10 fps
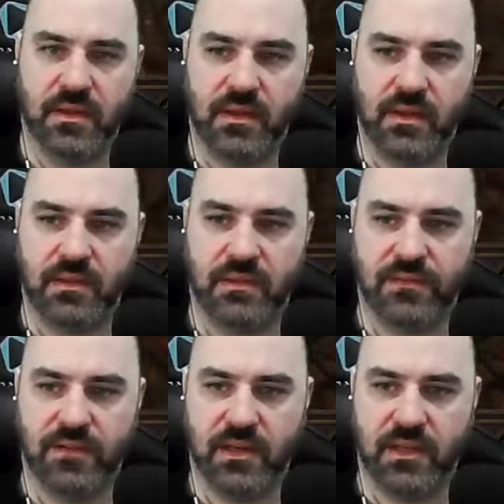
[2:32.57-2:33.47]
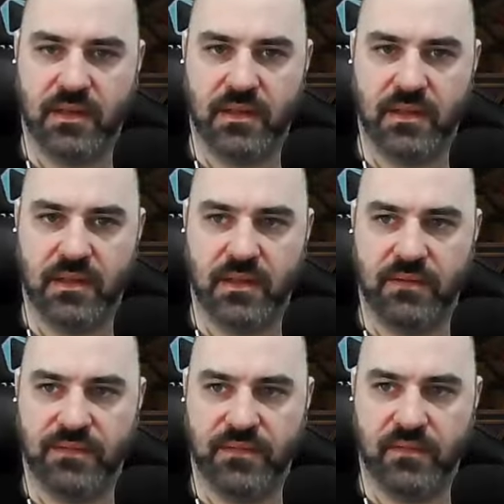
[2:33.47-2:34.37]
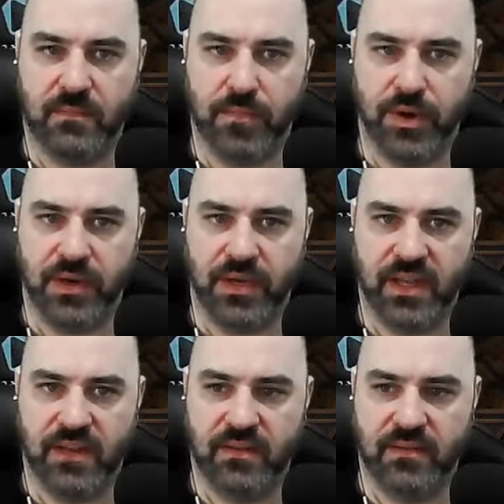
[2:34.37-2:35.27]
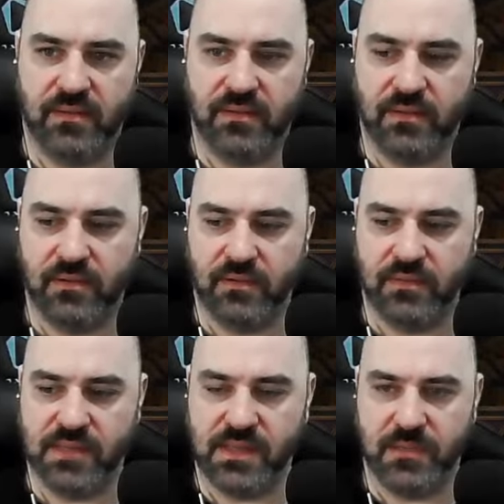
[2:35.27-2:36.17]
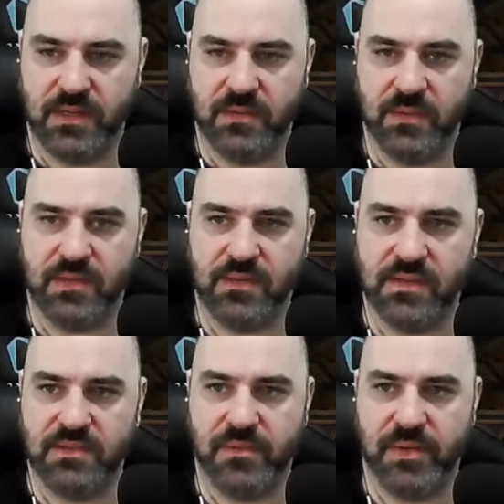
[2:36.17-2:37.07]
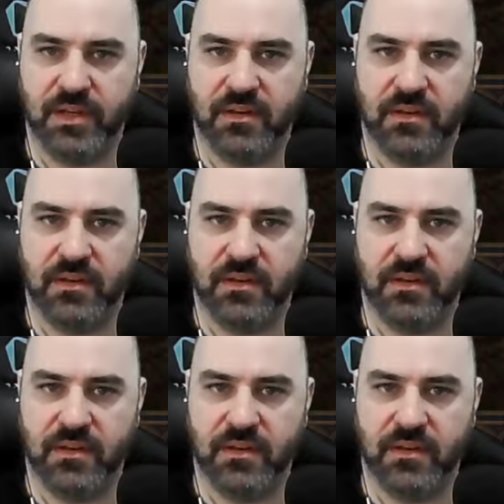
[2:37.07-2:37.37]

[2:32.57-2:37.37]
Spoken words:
And don't forget, if Bernie dies, you can resummon him at the touch of a button.